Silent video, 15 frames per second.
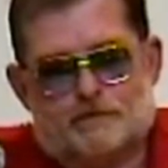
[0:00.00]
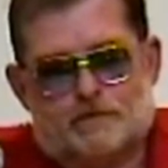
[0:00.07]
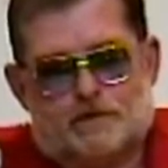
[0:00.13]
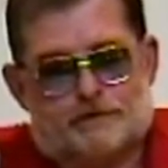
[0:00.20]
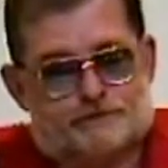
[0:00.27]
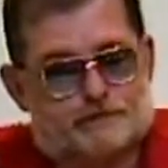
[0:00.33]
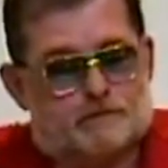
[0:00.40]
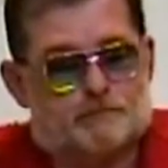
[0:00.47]

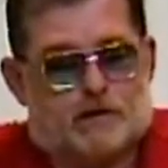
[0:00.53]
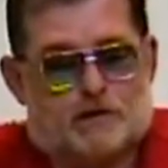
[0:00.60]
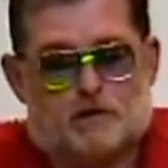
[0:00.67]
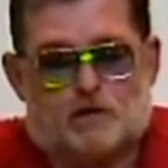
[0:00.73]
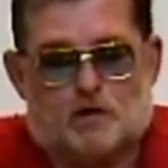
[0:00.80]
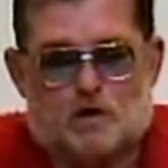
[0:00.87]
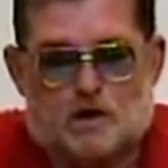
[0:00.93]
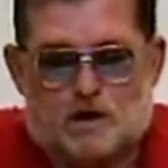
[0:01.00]
It's in my
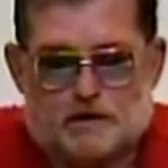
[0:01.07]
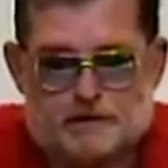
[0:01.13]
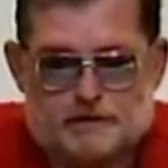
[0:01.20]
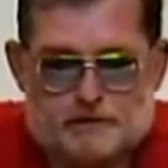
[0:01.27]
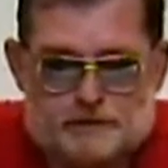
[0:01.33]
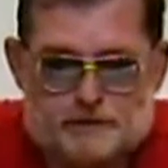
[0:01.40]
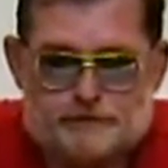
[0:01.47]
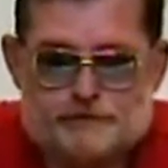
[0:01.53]
blog.
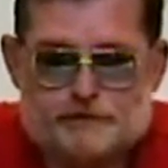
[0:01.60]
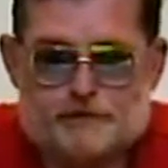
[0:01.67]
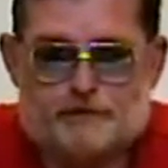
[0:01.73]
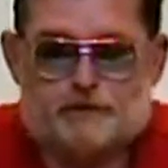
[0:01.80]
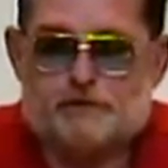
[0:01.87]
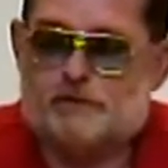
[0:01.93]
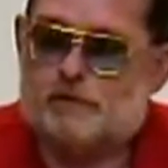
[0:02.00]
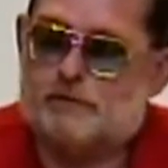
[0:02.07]
It's
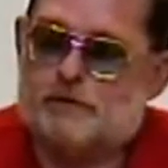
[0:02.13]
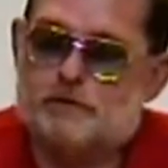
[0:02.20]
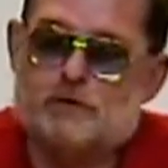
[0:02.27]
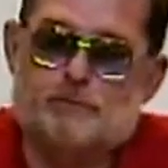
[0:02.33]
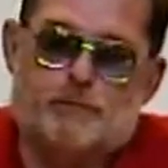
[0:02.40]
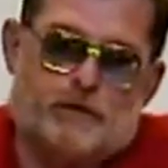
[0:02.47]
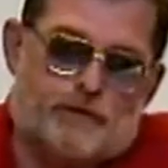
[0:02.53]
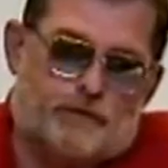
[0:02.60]
a
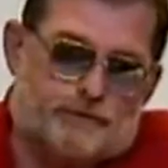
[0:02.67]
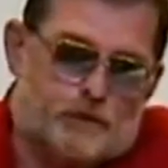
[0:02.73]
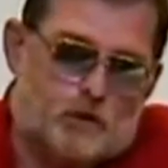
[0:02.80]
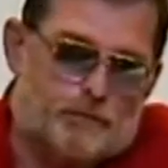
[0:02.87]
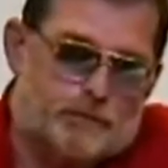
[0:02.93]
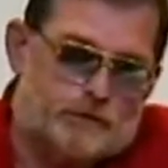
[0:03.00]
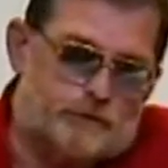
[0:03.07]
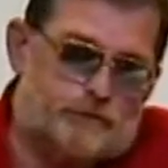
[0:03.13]
little bit of the
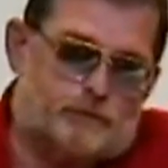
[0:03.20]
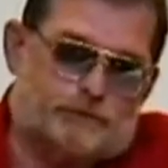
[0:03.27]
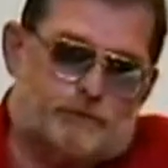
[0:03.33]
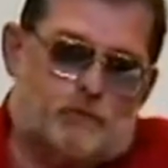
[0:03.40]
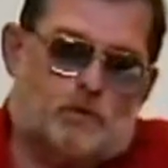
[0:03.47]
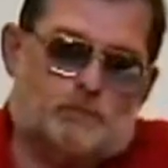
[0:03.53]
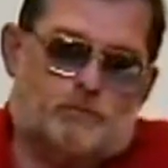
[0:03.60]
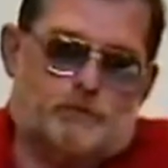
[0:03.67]
verbiage
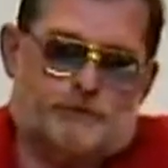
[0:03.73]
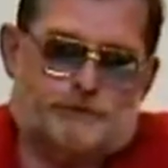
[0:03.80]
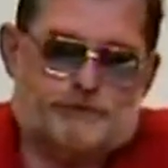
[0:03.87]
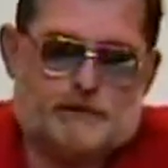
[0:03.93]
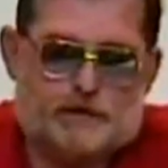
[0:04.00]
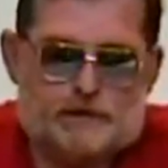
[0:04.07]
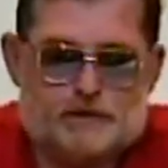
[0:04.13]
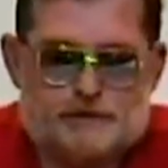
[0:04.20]
of what was
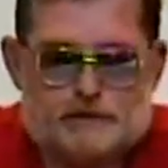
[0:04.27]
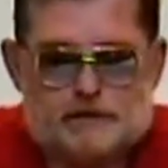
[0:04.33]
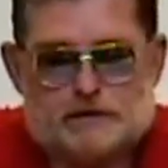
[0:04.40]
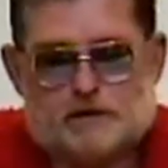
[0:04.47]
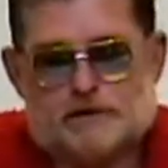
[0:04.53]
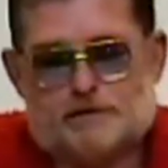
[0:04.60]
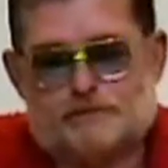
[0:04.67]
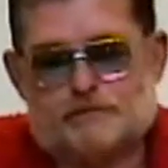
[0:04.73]
said in the
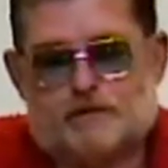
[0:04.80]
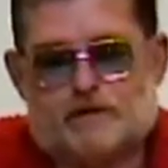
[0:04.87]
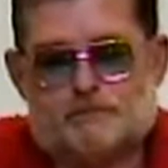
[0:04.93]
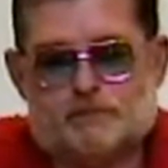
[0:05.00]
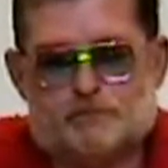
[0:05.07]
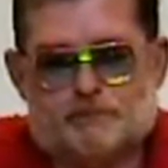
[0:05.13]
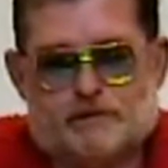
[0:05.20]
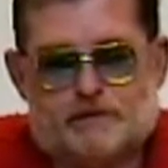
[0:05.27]
contract,
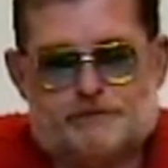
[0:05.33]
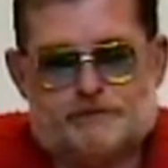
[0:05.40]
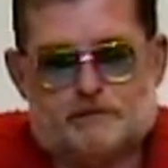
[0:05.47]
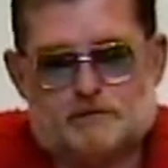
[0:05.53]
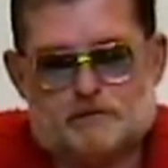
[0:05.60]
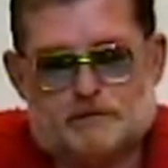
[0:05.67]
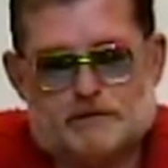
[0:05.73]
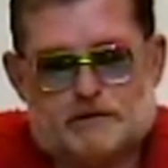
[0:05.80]
but
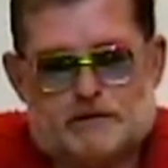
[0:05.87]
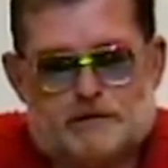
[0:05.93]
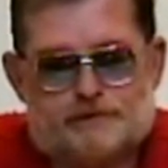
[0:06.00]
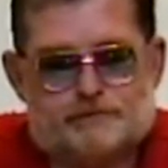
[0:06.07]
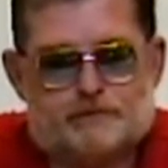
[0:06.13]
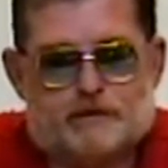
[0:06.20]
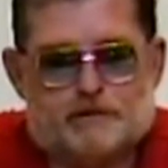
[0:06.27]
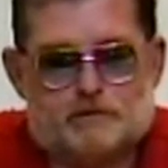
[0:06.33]
basically he
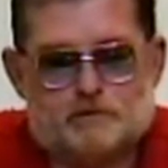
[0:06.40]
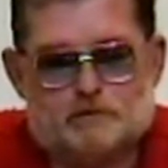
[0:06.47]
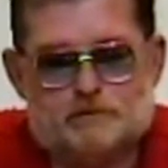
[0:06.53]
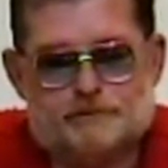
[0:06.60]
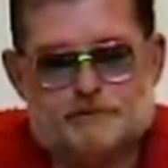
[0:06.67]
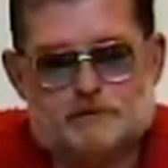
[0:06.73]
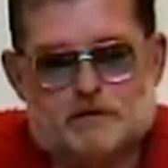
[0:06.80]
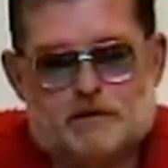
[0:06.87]
signed
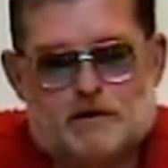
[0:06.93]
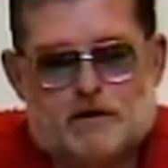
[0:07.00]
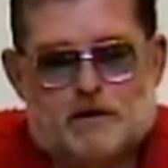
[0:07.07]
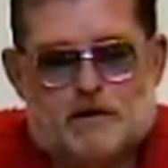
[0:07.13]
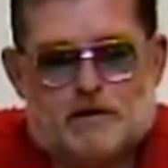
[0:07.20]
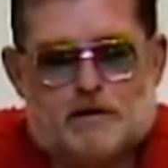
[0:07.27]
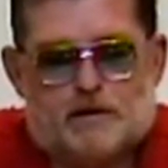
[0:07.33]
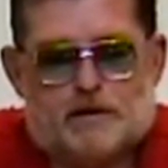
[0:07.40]
over
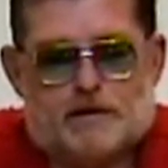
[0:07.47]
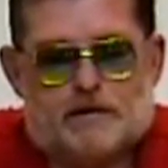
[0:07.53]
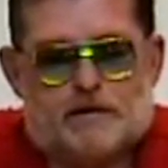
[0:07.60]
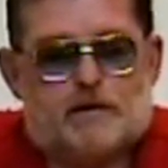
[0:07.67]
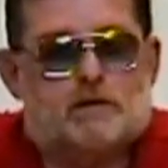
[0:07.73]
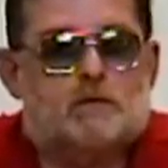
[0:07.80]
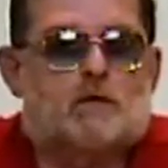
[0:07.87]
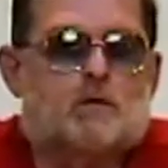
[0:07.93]

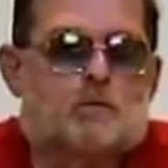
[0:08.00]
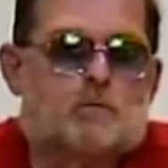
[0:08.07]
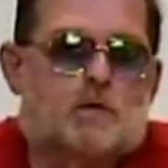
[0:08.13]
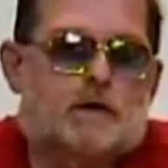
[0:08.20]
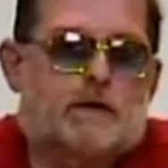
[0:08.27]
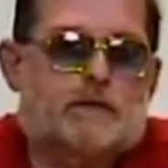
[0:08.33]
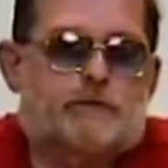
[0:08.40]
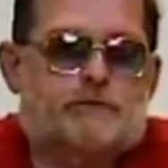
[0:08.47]
any and all
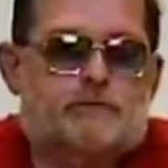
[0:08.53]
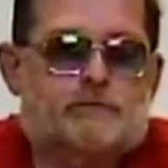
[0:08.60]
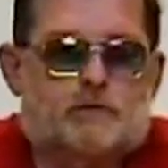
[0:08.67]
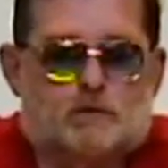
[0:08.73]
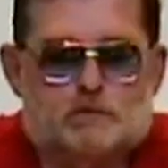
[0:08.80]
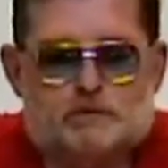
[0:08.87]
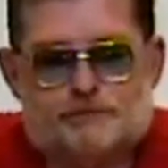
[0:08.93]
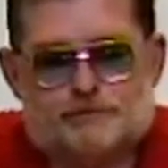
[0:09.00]
rights,
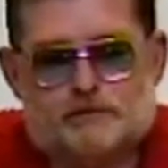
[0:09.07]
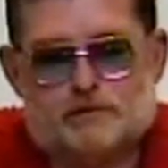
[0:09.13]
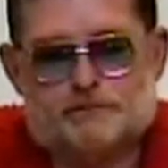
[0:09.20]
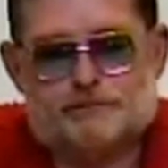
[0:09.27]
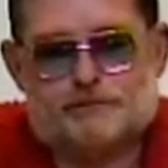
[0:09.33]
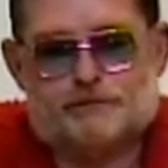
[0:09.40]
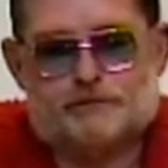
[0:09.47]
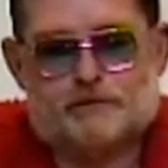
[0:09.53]

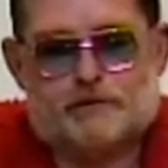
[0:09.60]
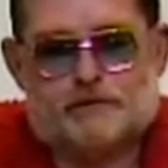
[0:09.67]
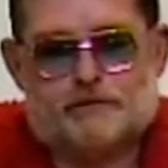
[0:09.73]
ownerships,